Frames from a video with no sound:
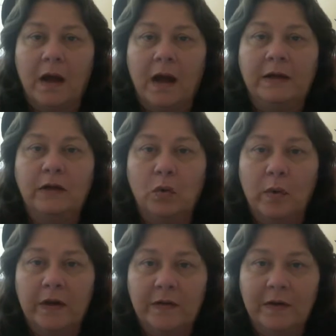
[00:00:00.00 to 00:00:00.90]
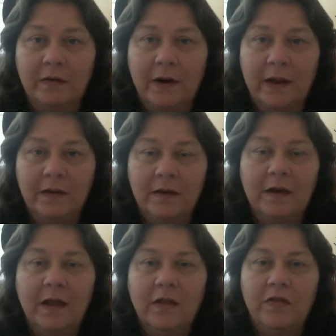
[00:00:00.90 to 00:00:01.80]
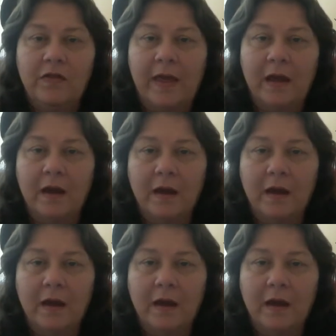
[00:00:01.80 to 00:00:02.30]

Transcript: I don't want a cigarette, think,